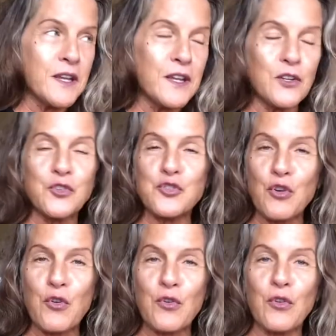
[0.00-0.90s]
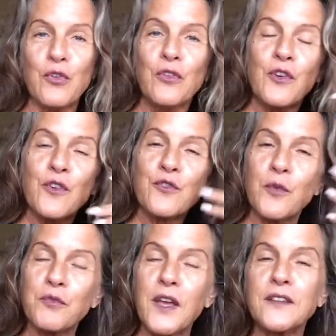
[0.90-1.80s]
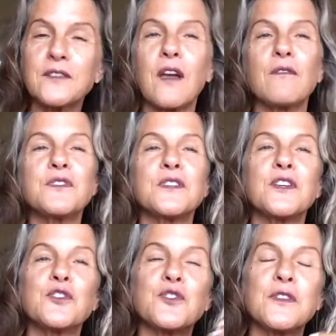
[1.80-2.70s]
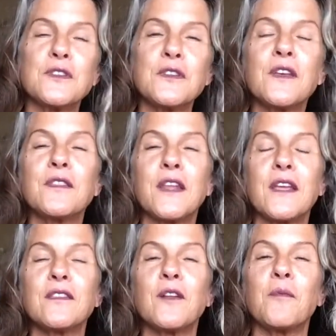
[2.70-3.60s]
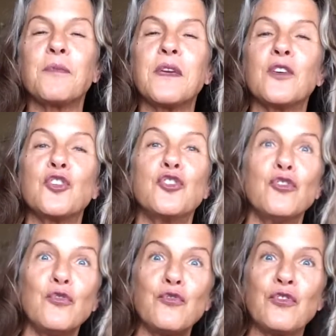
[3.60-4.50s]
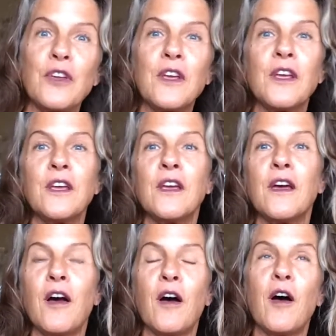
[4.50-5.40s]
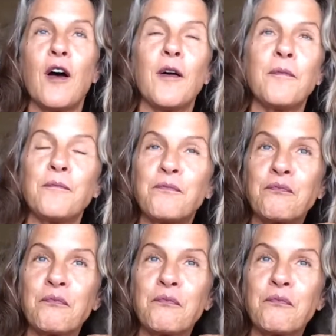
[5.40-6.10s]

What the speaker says: in a journal from text conversations that ended up being huge. I